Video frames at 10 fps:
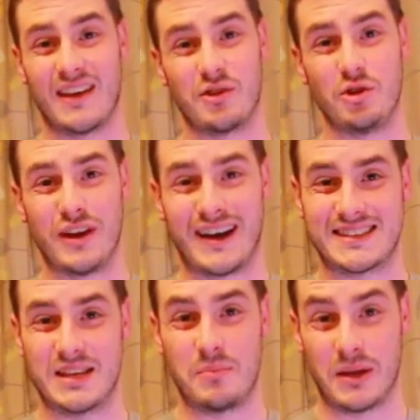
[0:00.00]
giving you
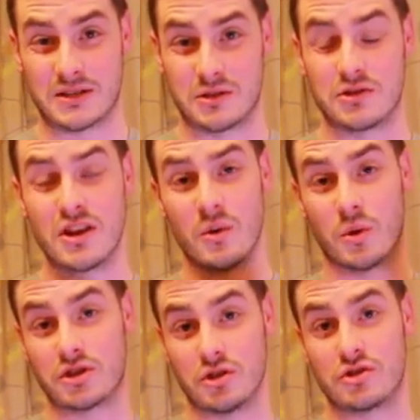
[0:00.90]
nasty blisters
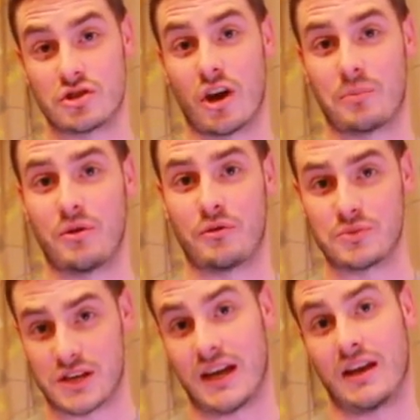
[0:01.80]
which could stop you from
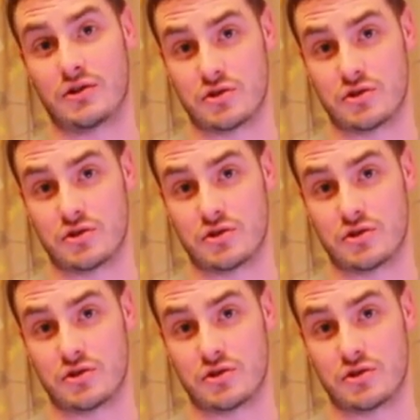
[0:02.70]
skiing or